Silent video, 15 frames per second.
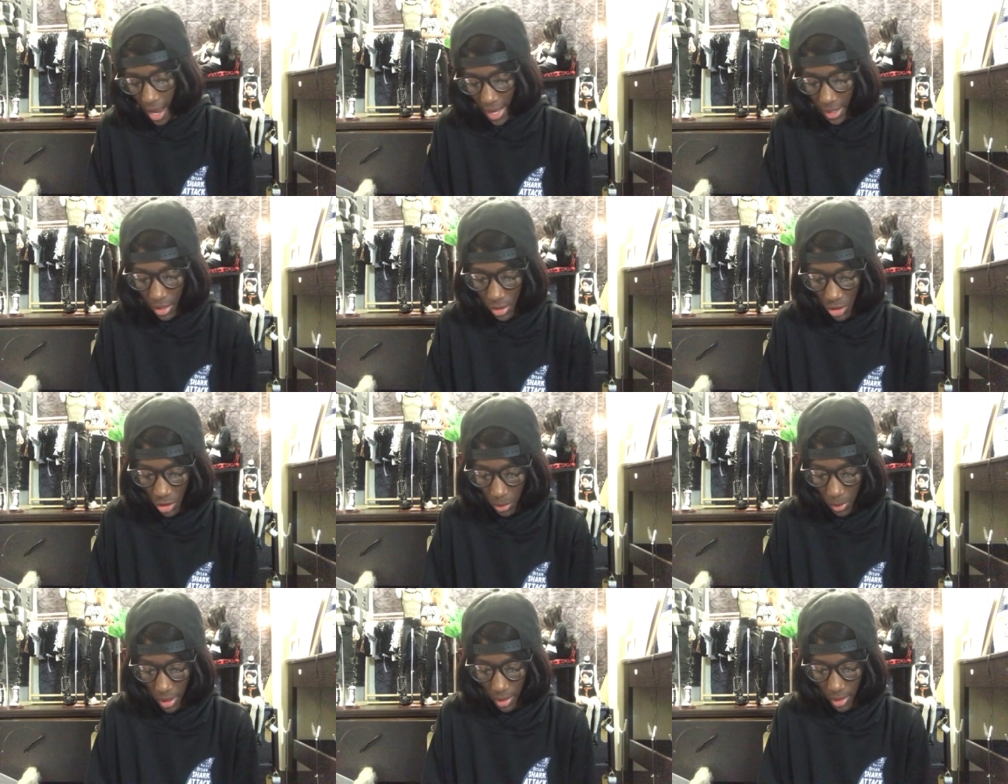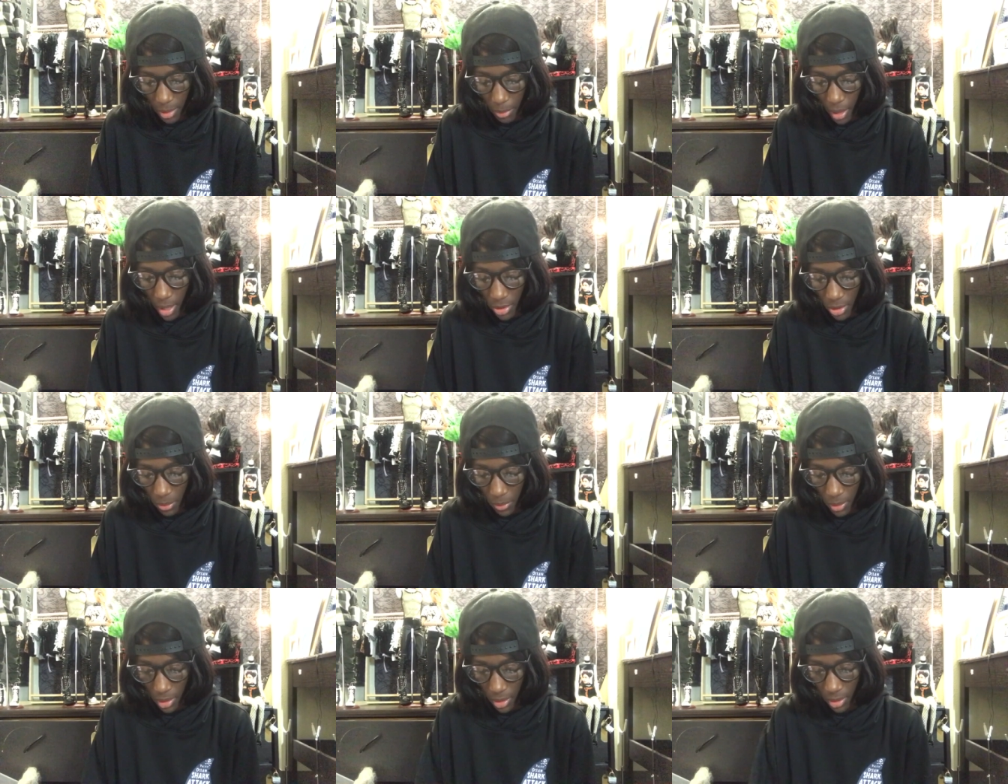I did a Soom Heliot box
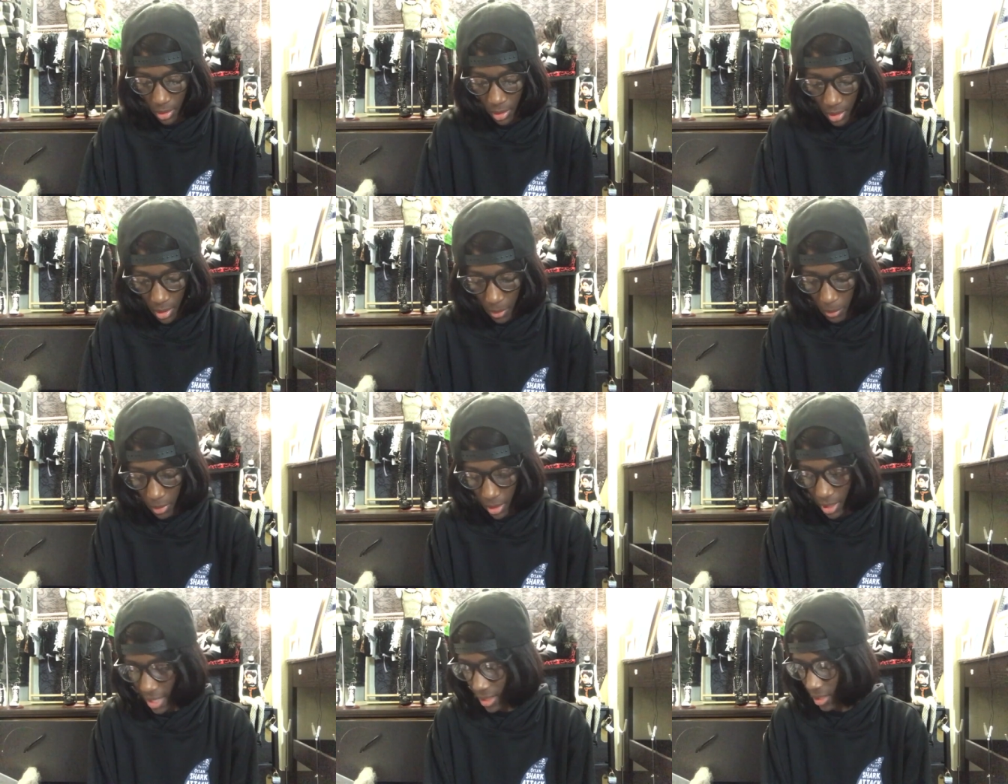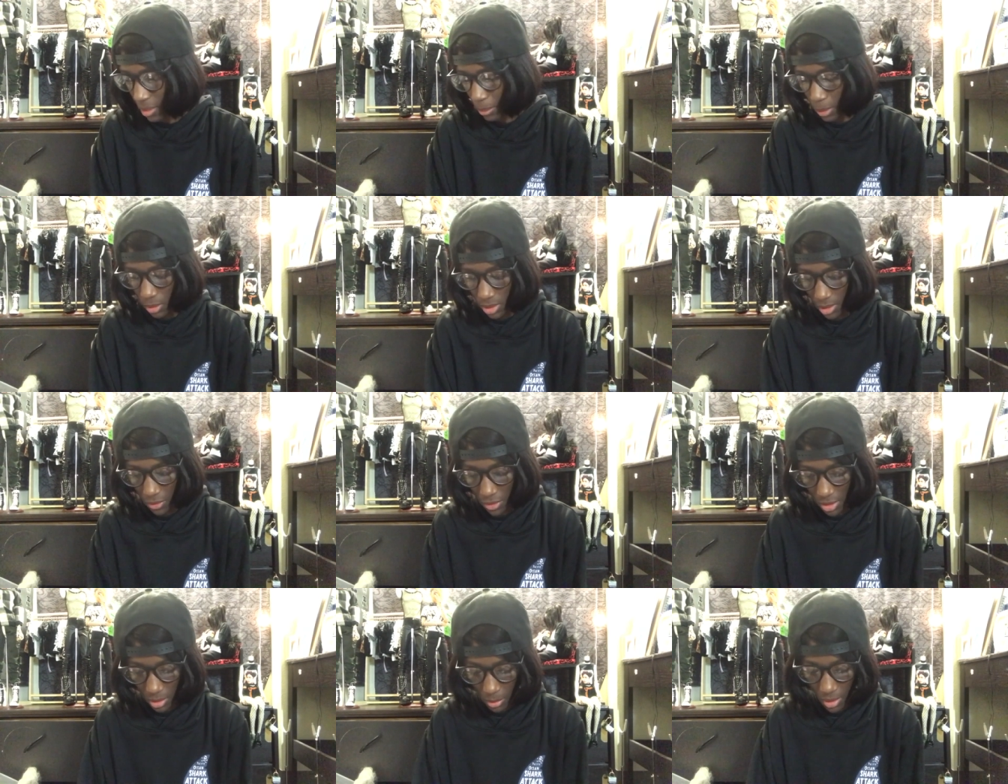opening, but then I didn't post it
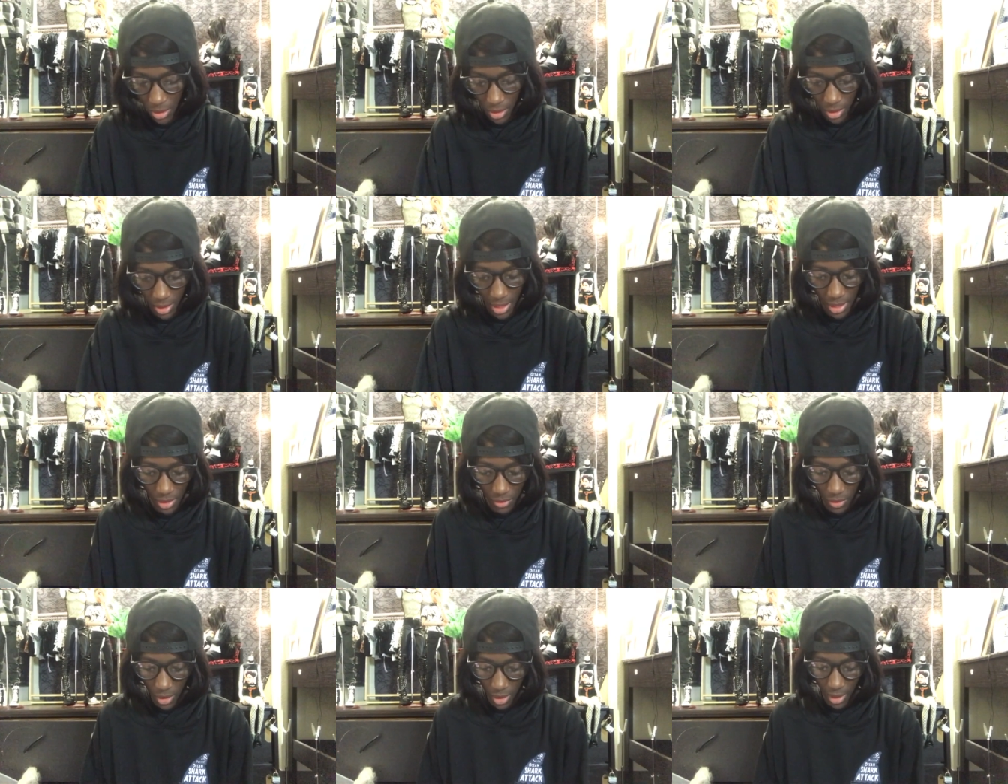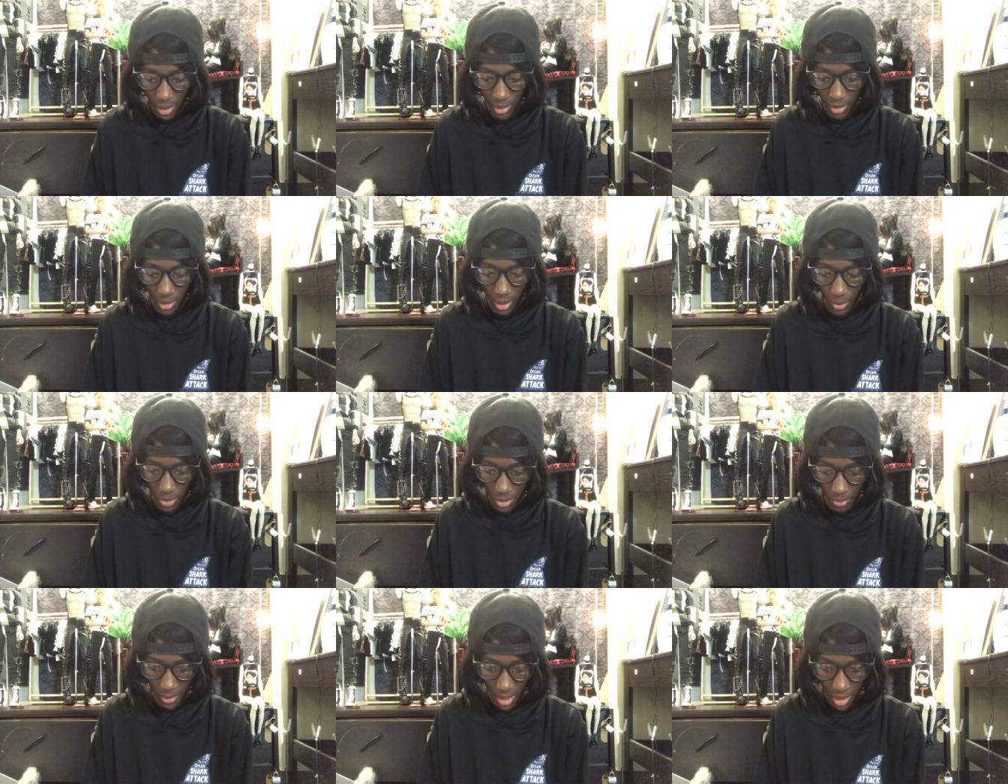for some reason because I just felt like it
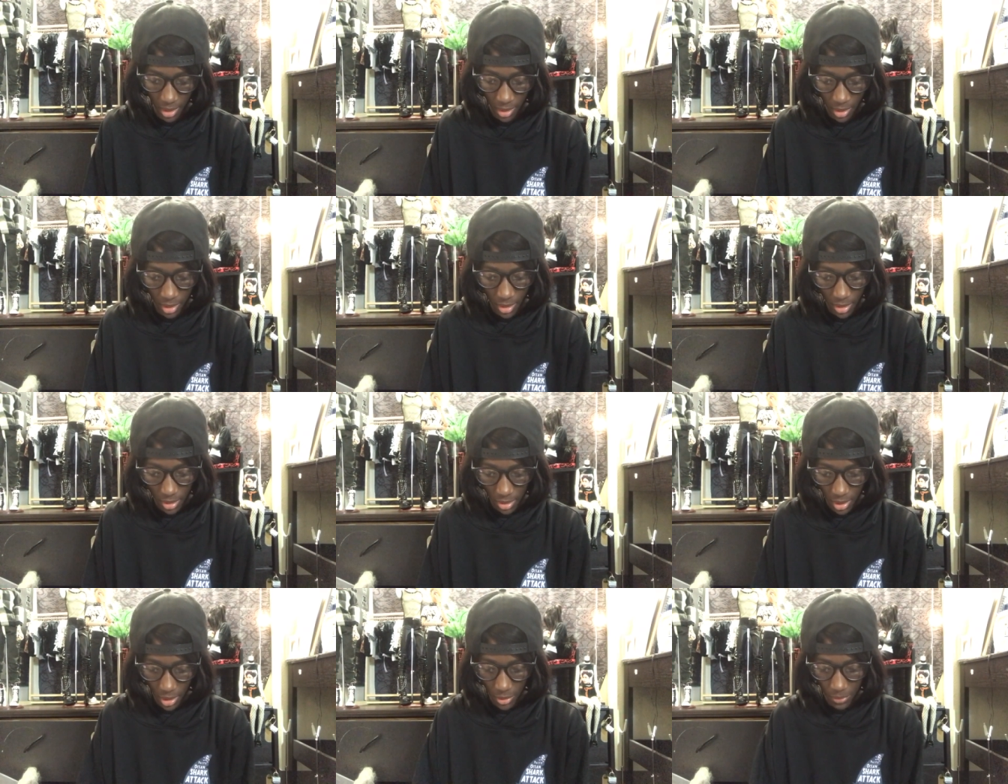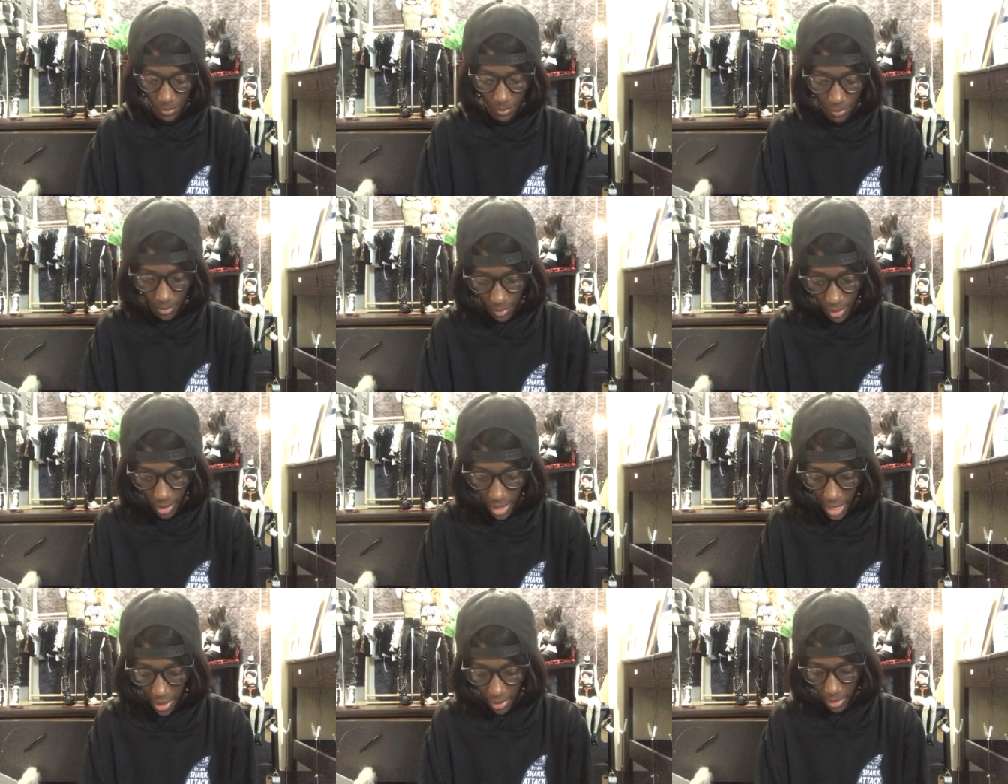was meh. So,
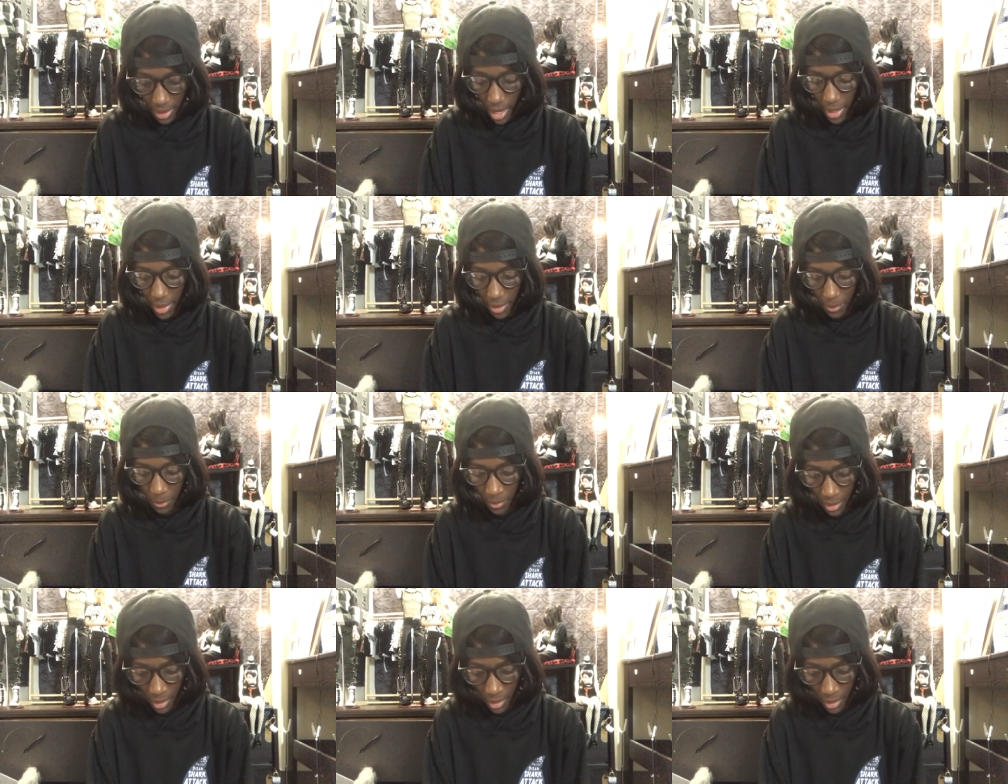yeah, got him.